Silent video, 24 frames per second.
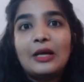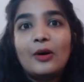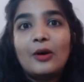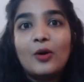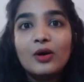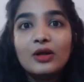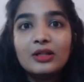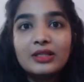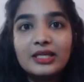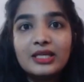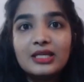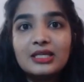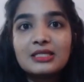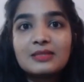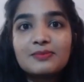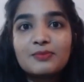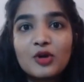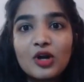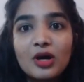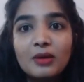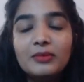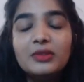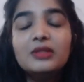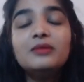All these
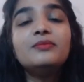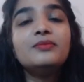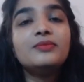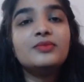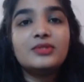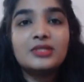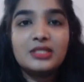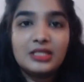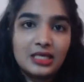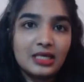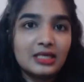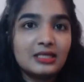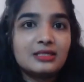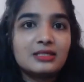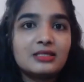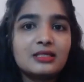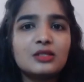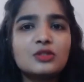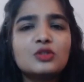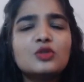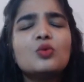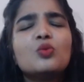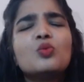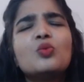problems,
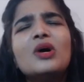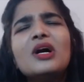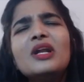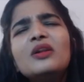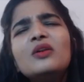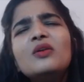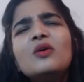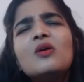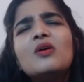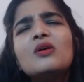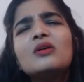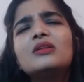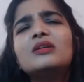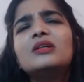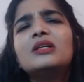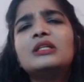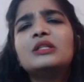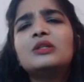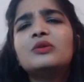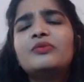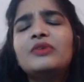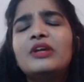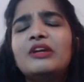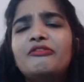yes. So one or the
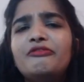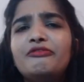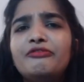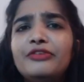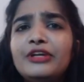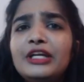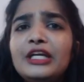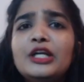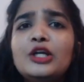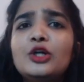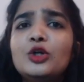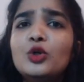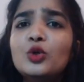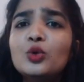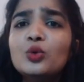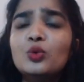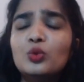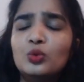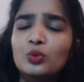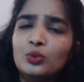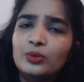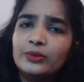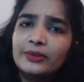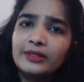other way we
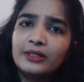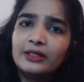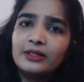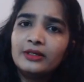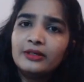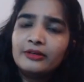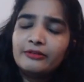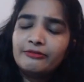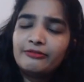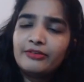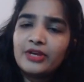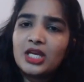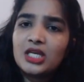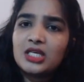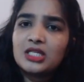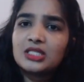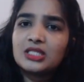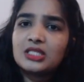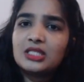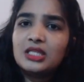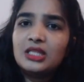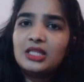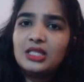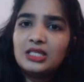do
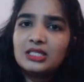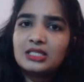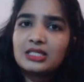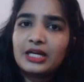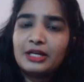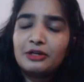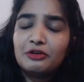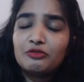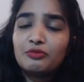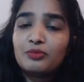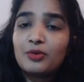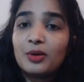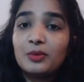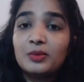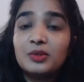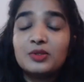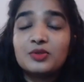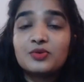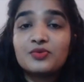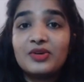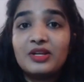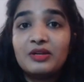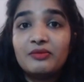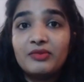face these kind of
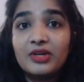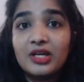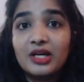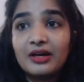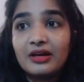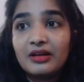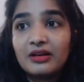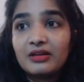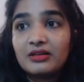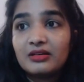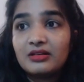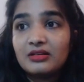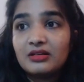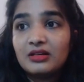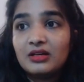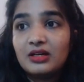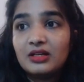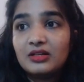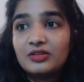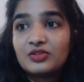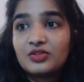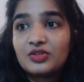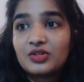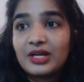problems when we are
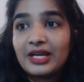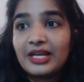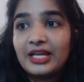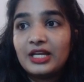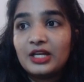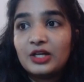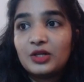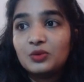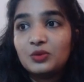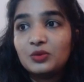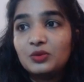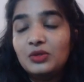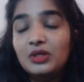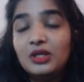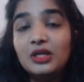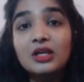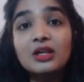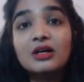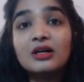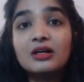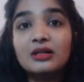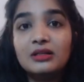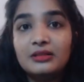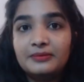trying to
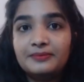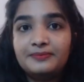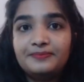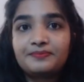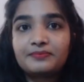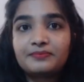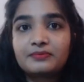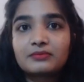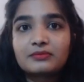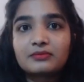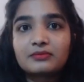learn,